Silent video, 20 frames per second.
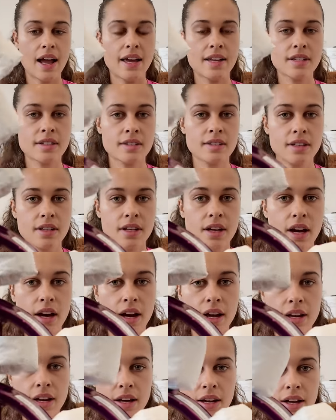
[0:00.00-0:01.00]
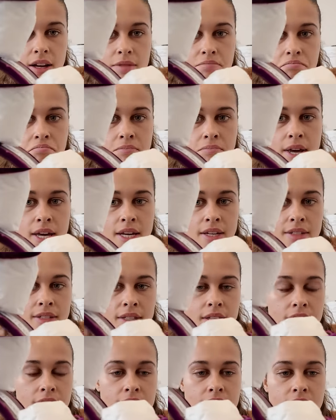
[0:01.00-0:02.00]
Isn't the color
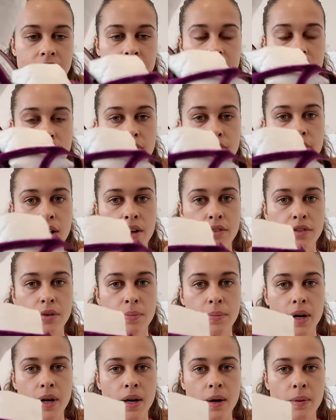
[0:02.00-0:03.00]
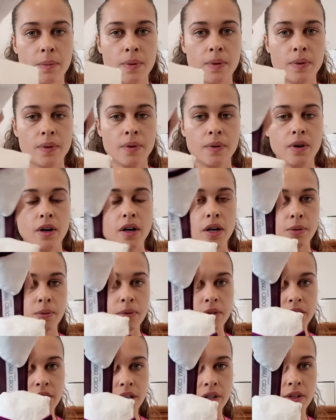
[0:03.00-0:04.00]
amazing? It's like a velvet purple,
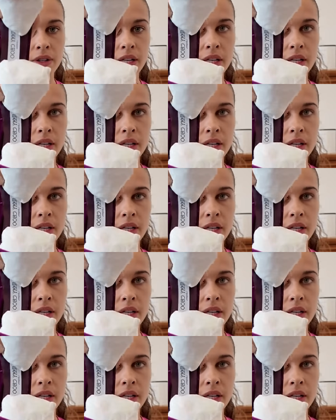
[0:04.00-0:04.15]
open toe